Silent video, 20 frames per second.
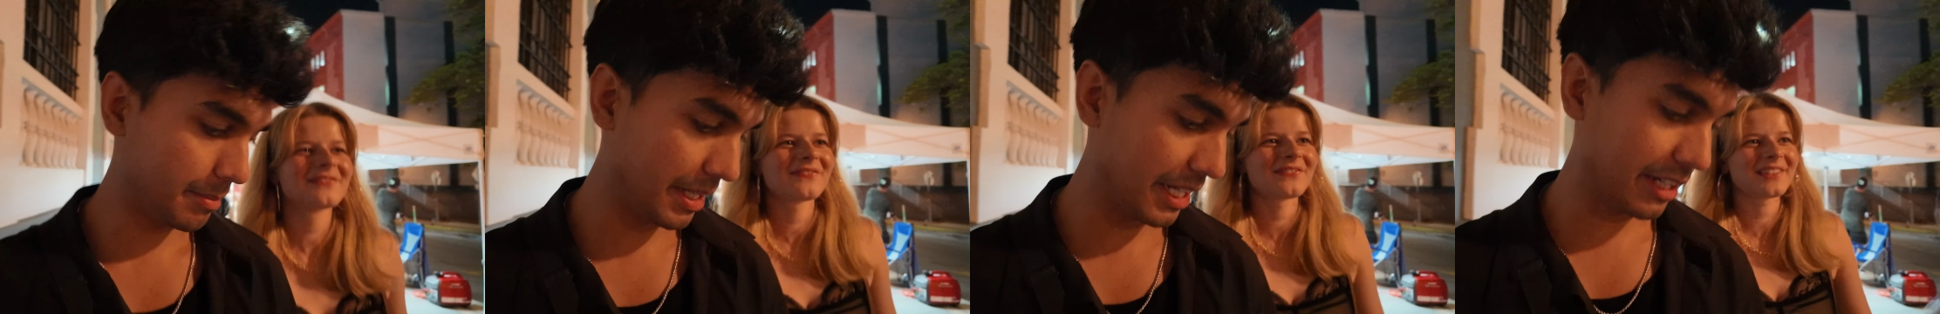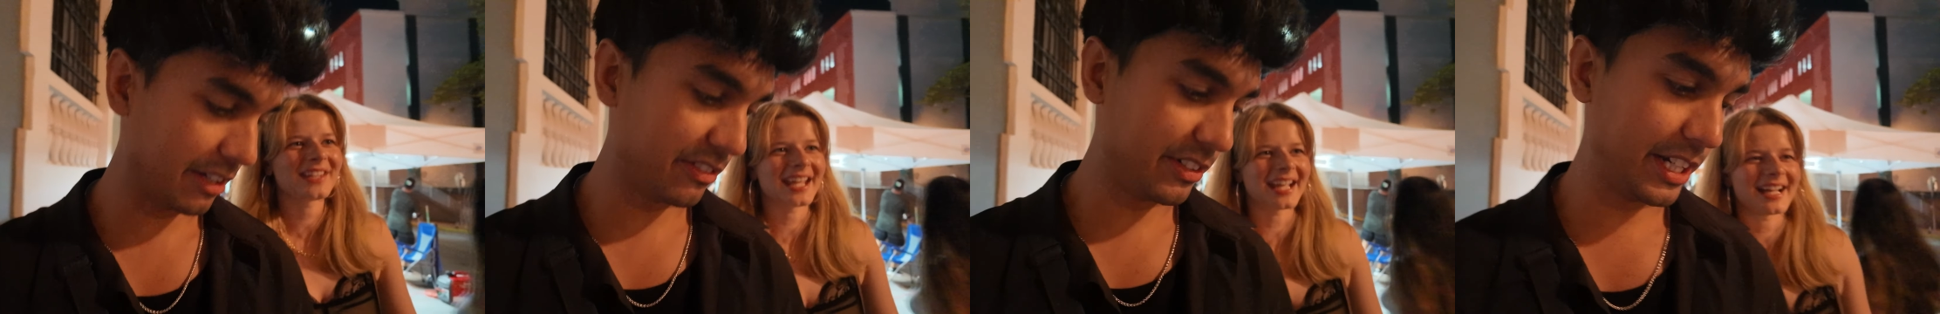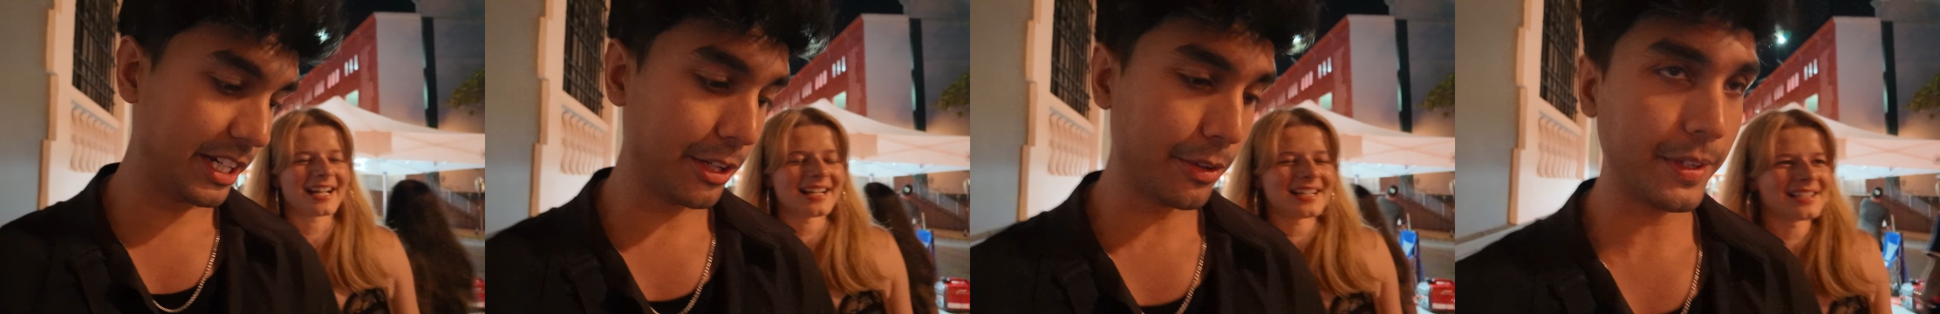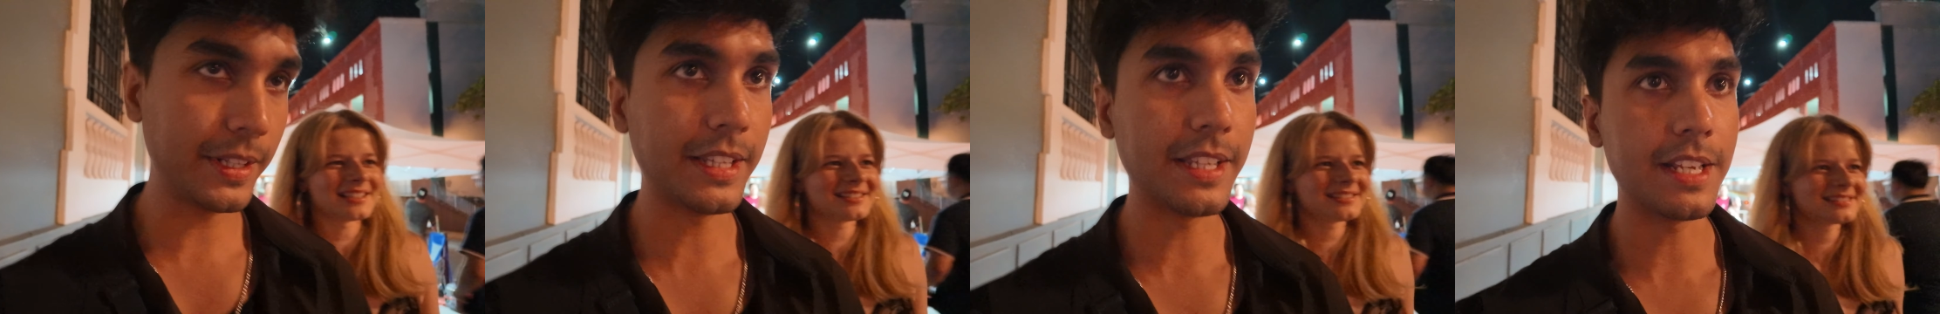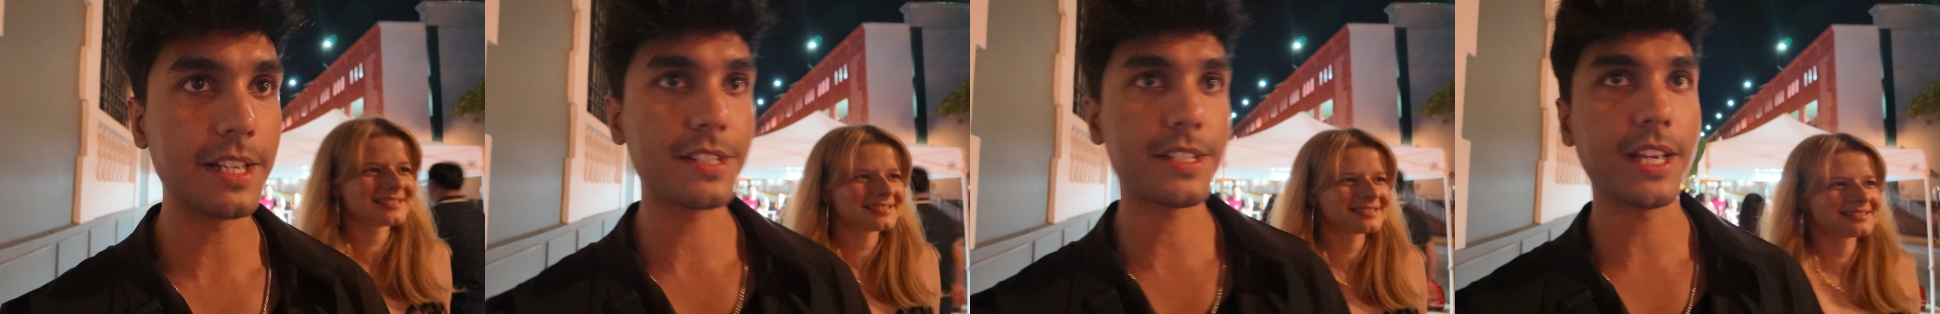Speaker 1: make a yeah. video
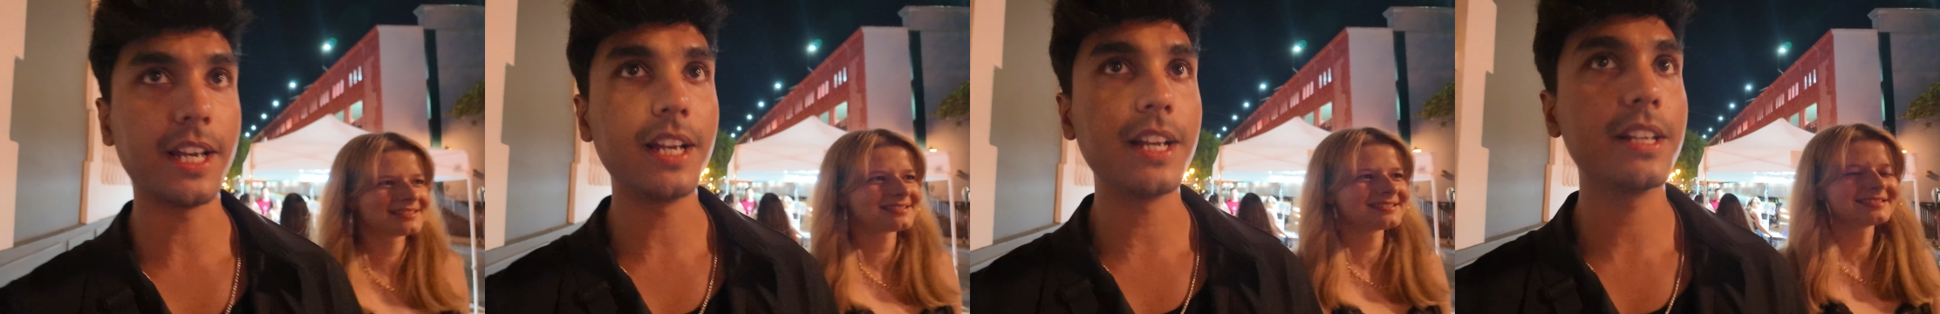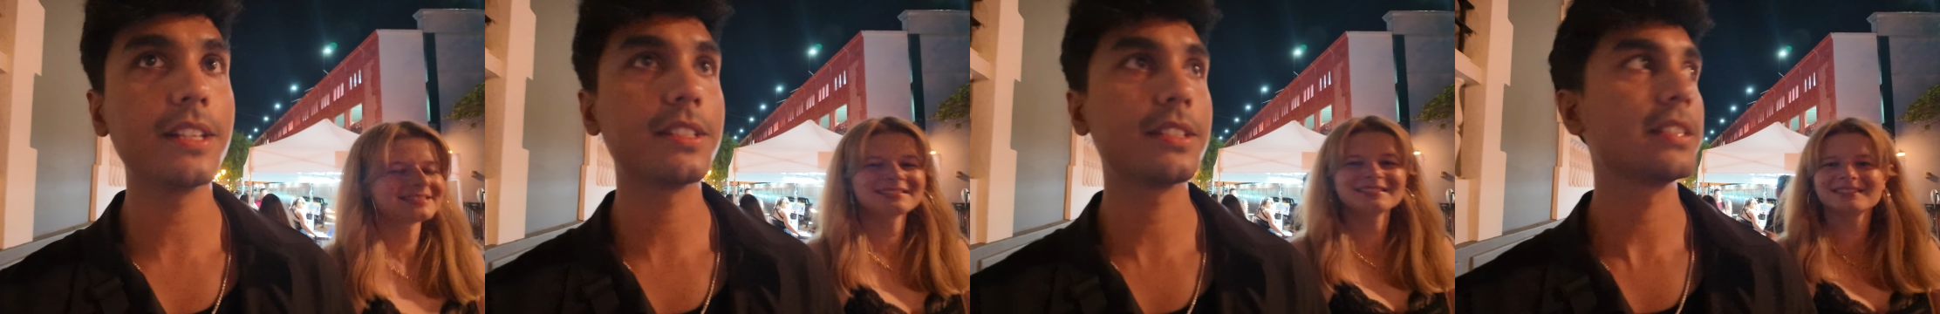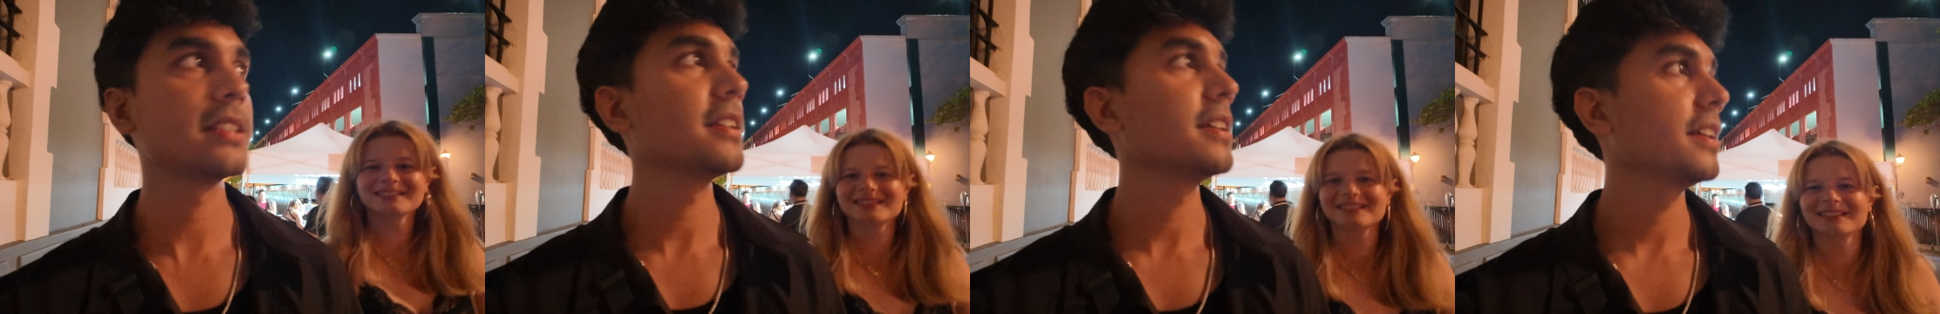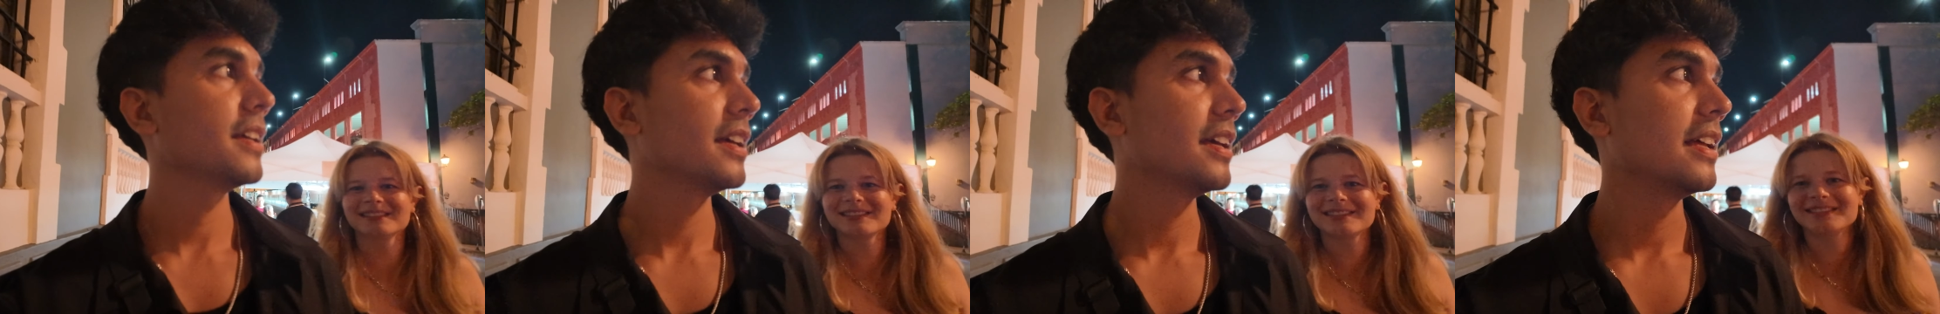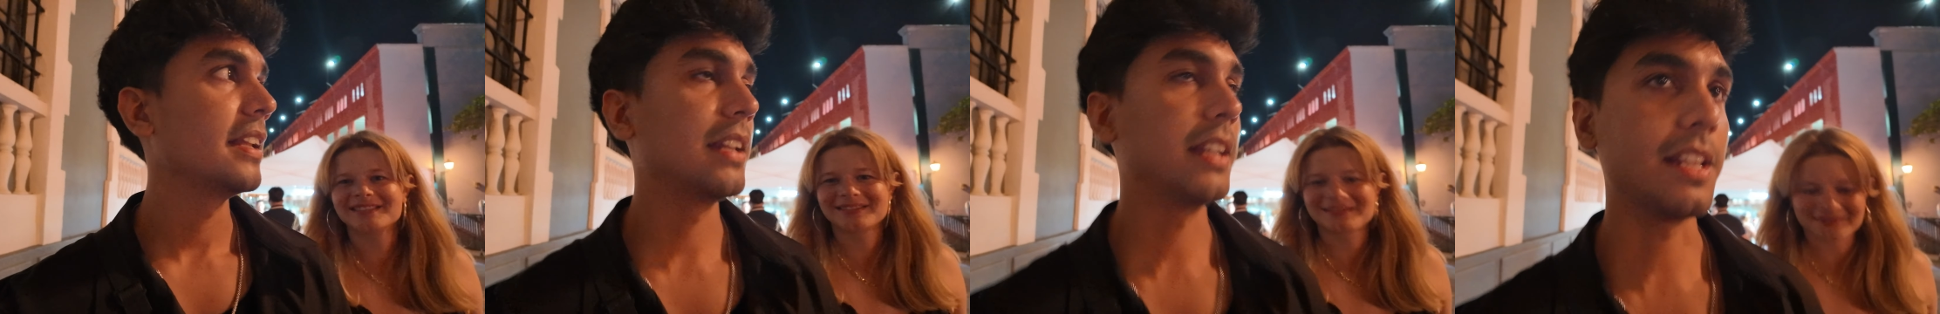with these guys.
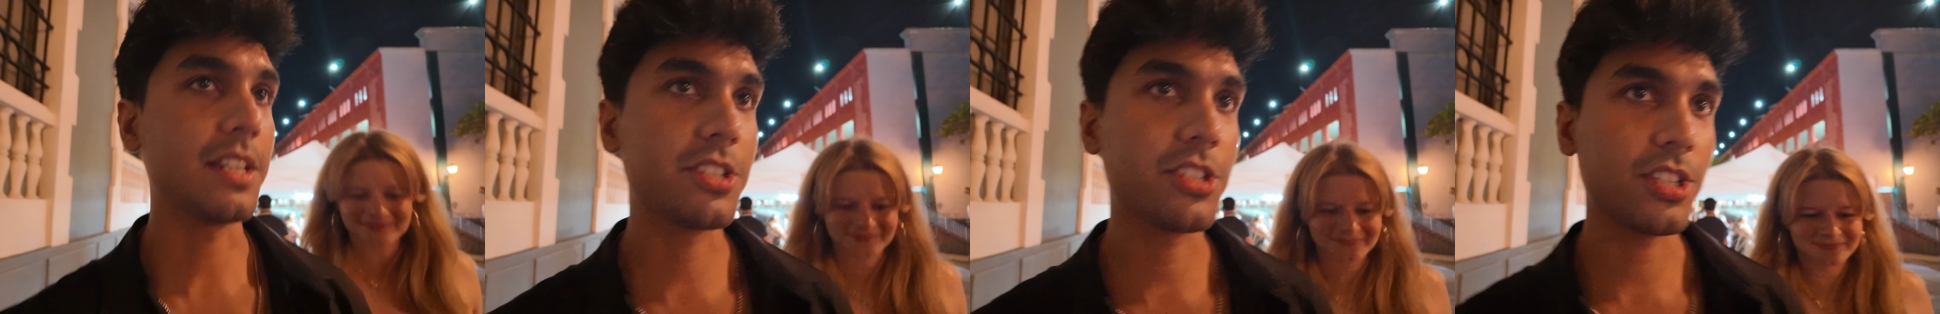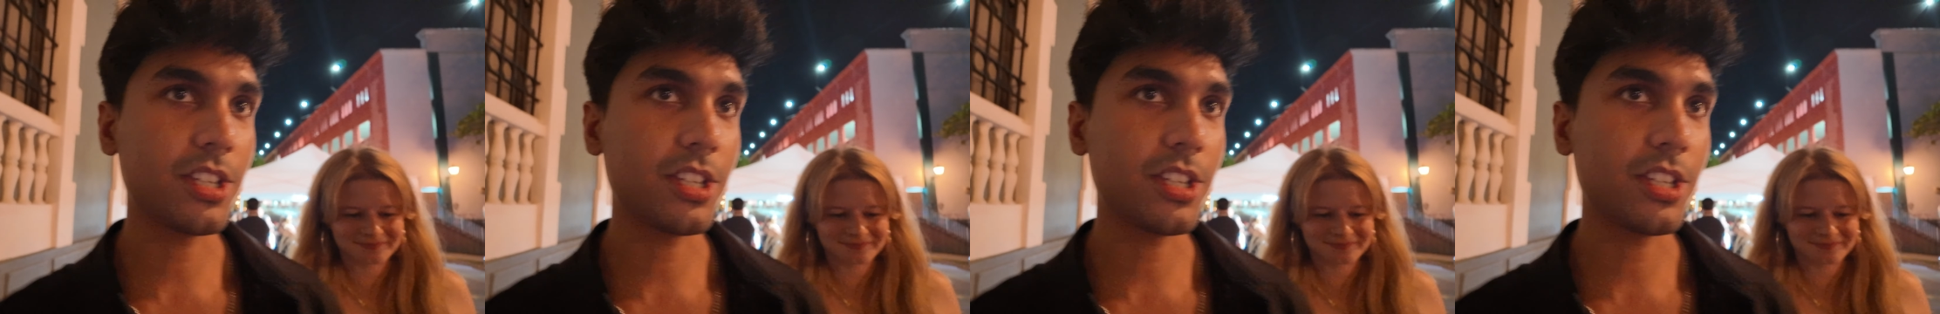Let's